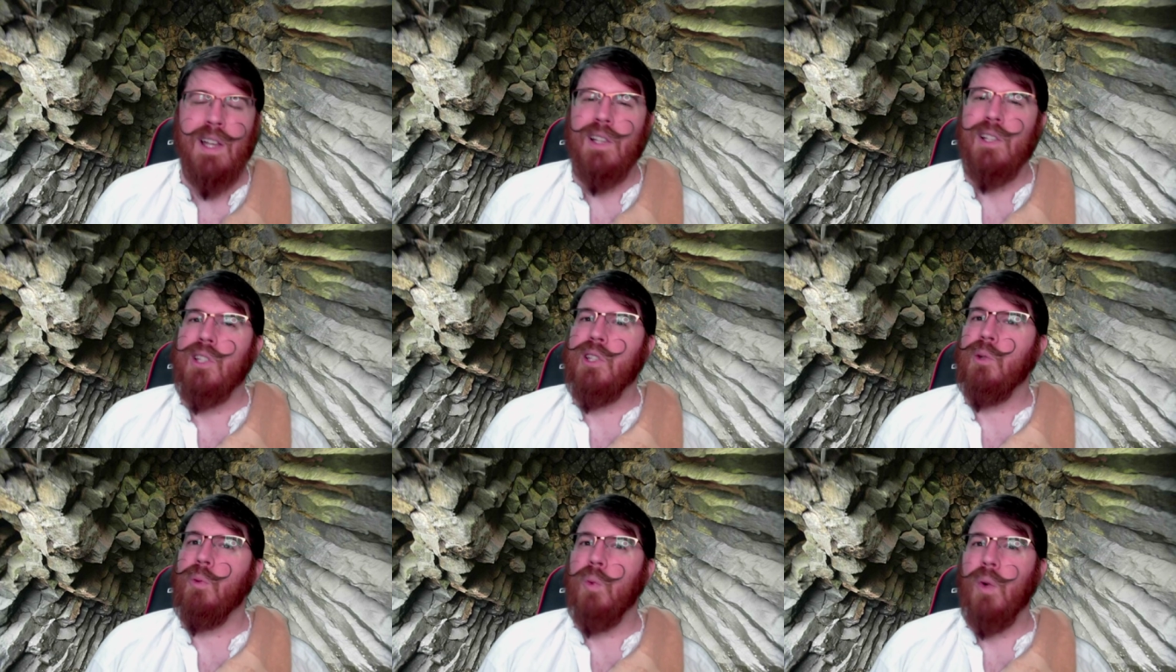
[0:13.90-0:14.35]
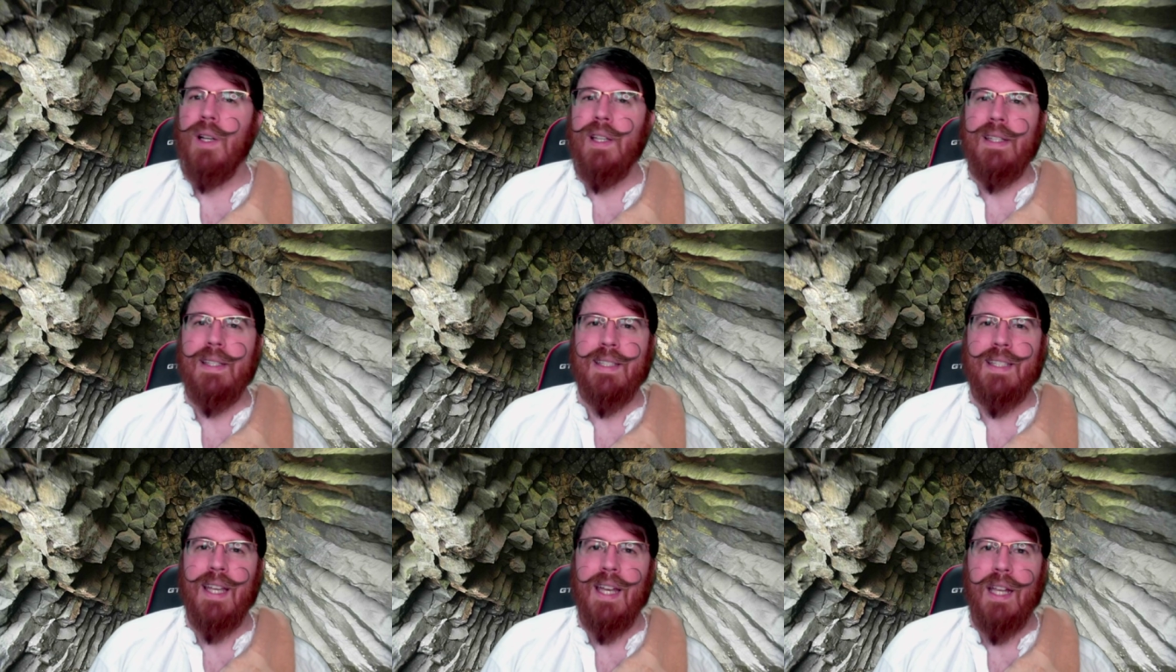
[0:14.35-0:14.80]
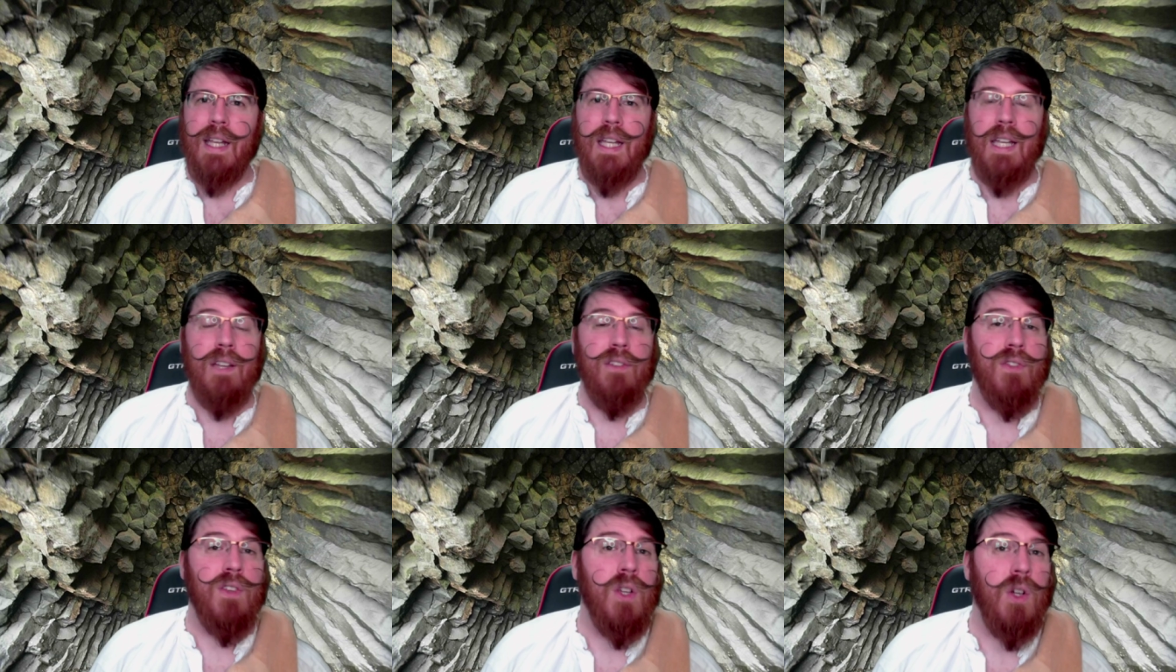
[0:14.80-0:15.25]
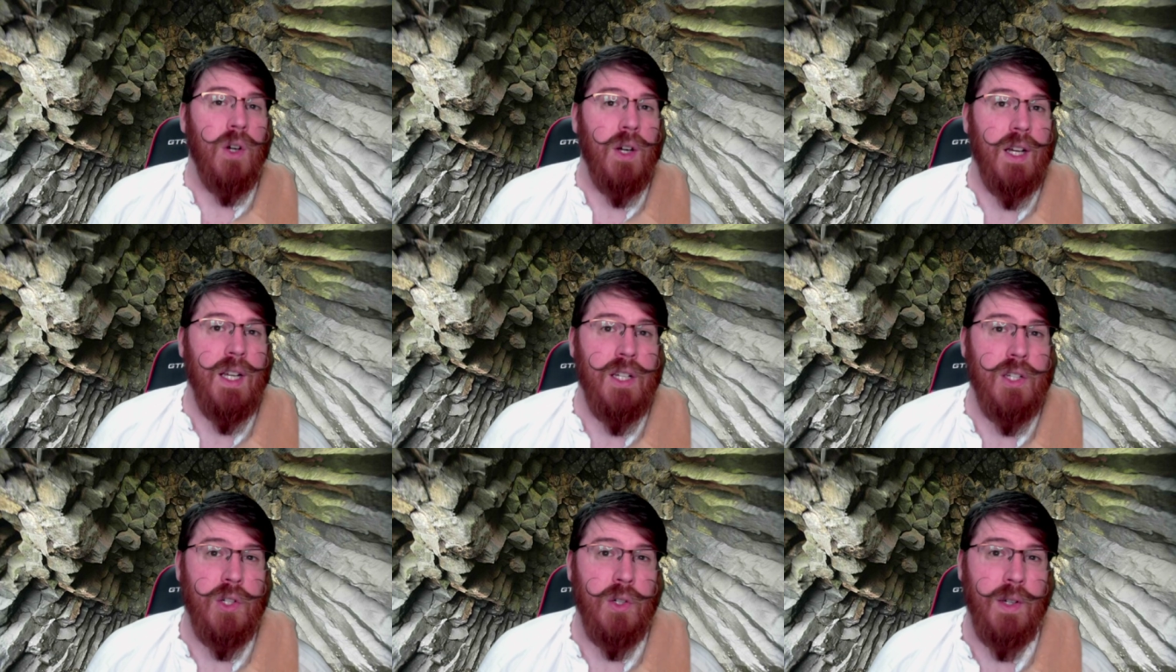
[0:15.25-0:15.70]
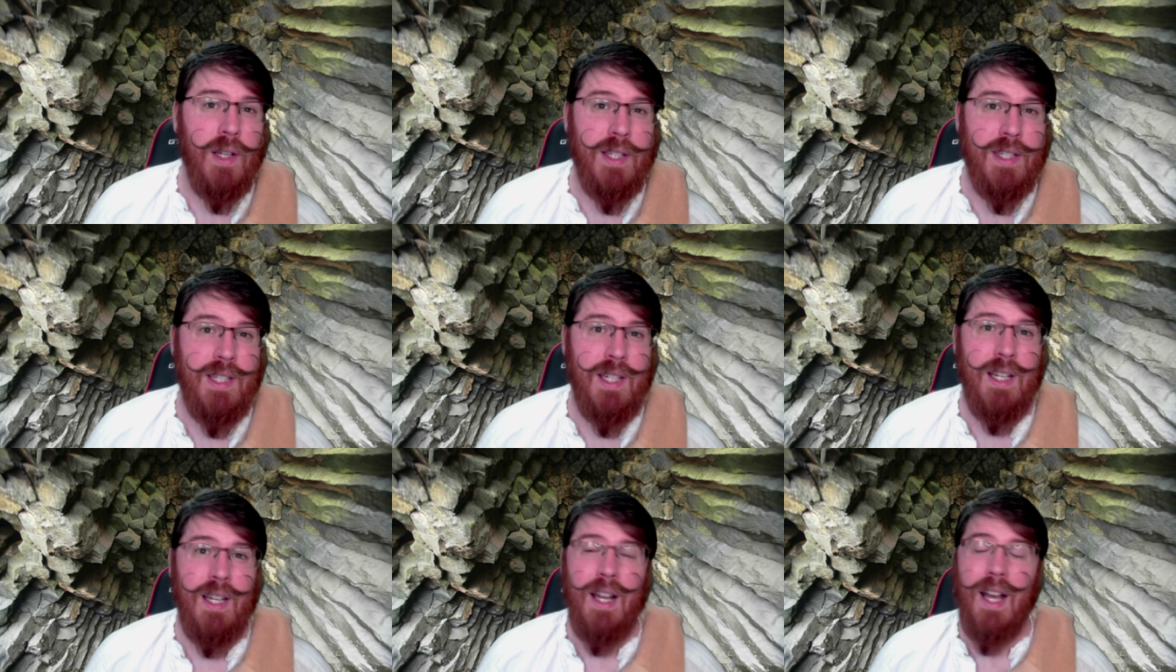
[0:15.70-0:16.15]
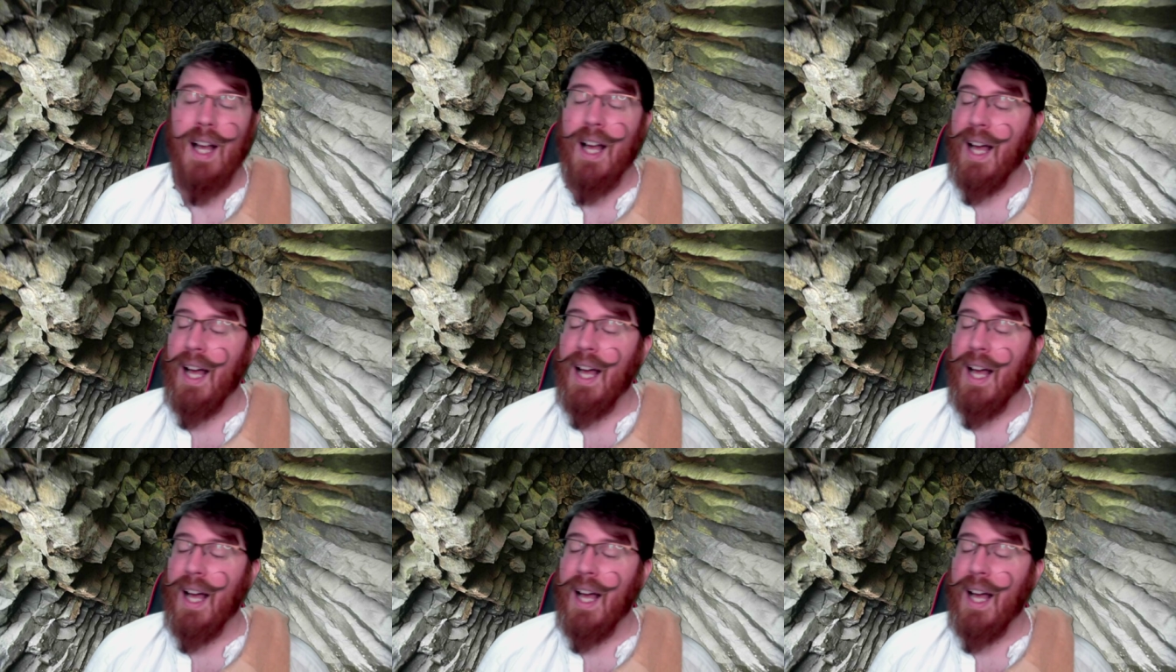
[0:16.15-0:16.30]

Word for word: So, what do you say? If you're interested,